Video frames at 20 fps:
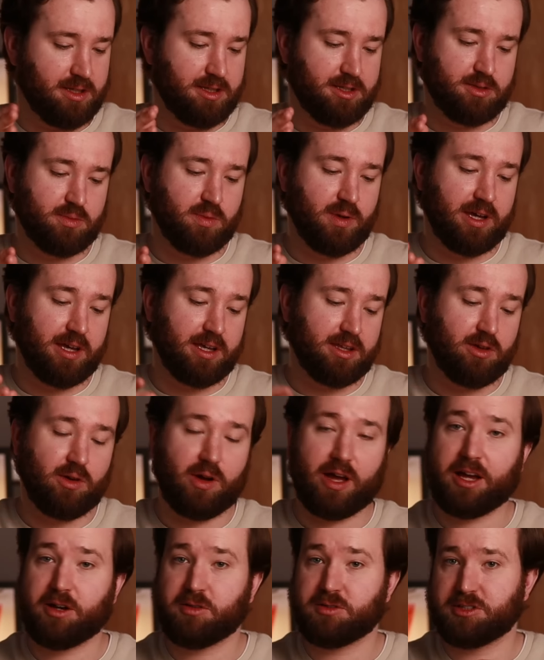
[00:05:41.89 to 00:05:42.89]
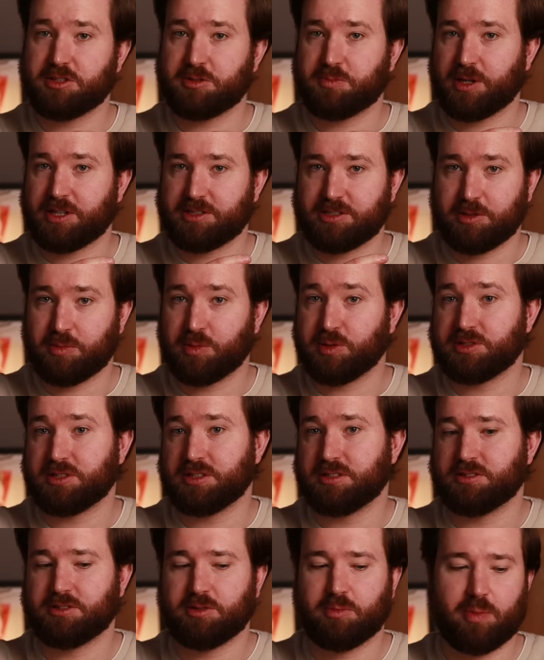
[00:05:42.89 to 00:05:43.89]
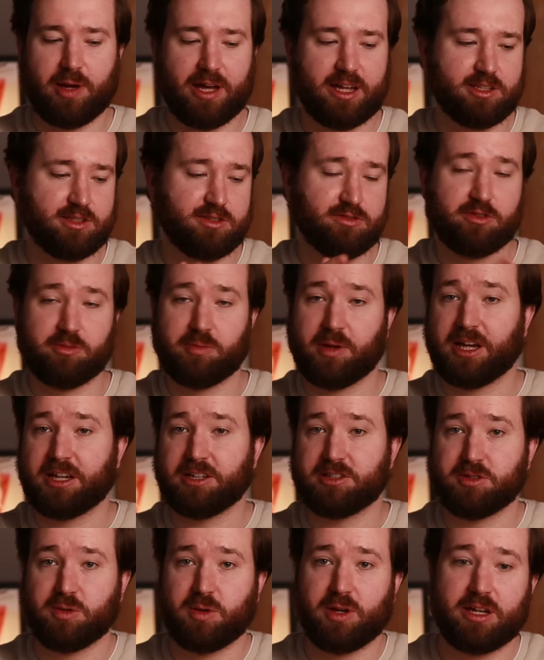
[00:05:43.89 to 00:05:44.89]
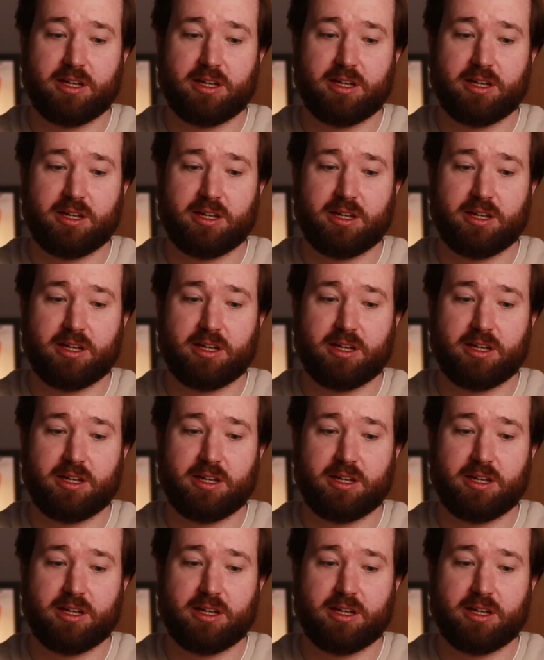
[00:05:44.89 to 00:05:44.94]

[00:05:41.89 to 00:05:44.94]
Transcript: is where your house is basically put into bands from A to